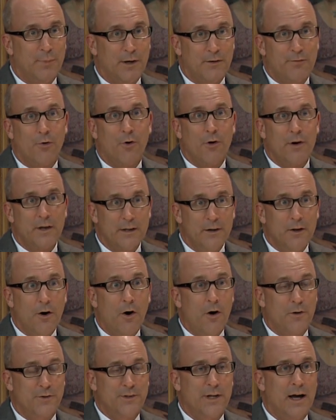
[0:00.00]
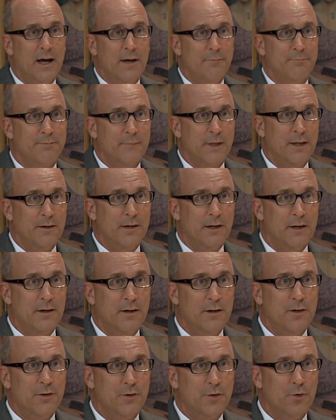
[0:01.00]
but for in all time and in
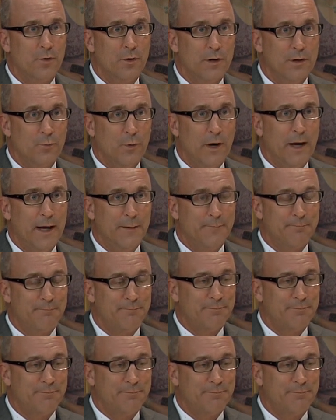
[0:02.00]
an enduring way.